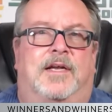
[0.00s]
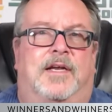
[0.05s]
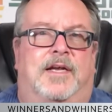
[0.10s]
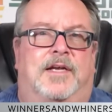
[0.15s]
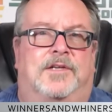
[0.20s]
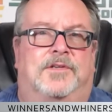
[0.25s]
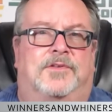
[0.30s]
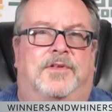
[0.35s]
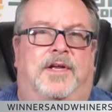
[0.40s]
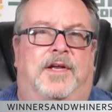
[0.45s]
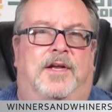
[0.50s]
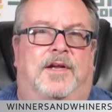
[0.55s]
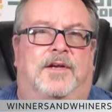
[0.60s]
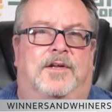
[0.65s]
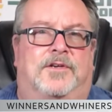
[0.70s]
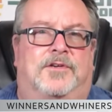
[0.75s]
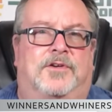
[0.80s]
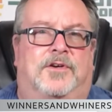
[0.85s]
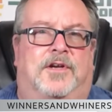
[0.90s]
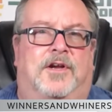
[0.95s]
as they
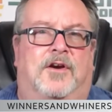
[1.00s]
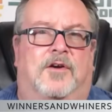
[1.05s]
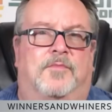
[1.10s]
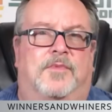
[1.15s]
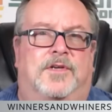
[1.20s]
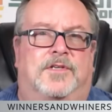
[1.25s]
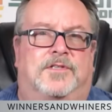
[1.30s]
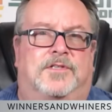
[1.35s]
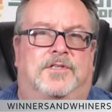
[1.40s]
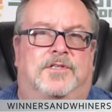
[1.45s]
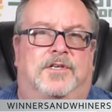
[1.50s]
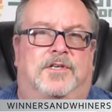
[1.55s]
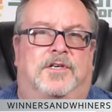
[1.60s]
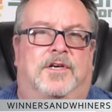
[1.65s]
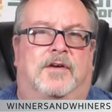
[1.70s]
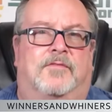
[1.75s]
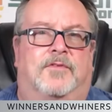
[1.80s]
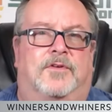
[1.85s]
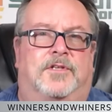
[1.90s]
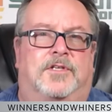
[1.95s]
uh, took care of business and
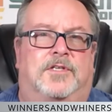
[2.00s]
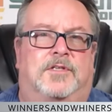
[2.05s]
covered